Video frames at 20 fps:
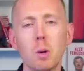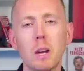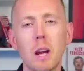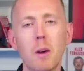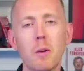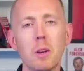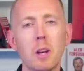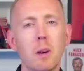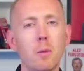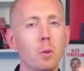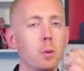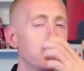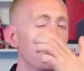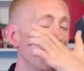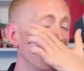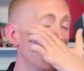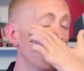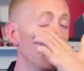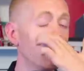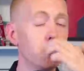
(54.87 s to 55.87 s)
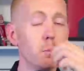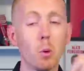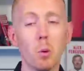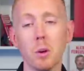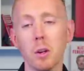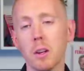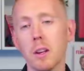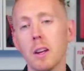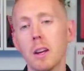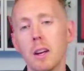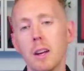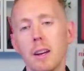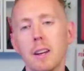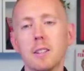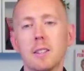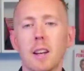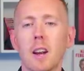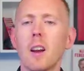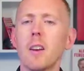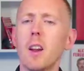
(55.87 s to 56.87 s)
is what Gary Neville said this morning.
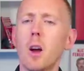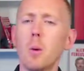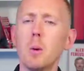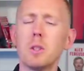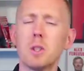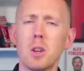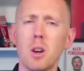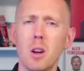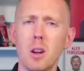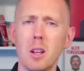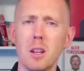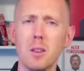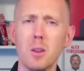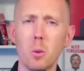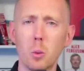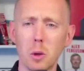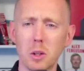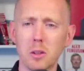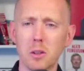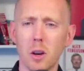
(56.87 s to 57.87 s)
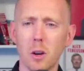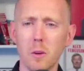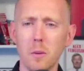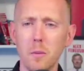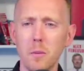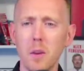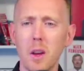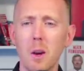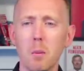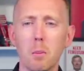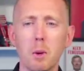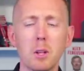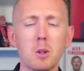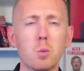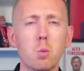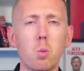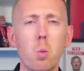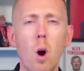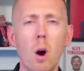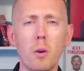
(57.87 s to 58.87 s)
He said, I know it's early in the window, but
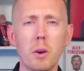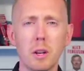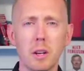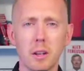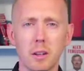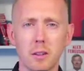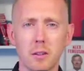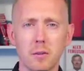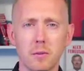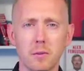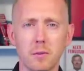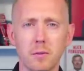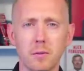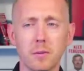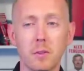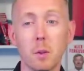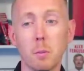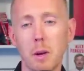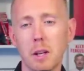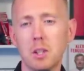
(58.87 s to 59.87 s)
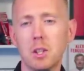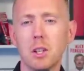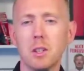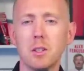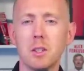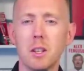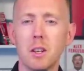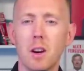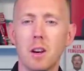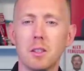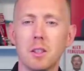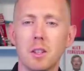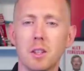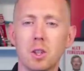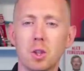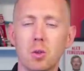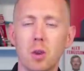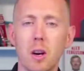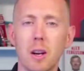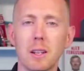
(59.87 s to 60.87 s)
it's worrying that Manchester United
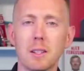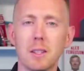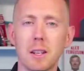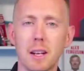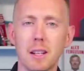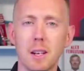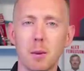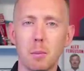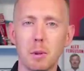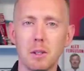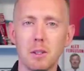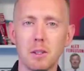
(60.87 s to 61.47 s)
are struggling to get their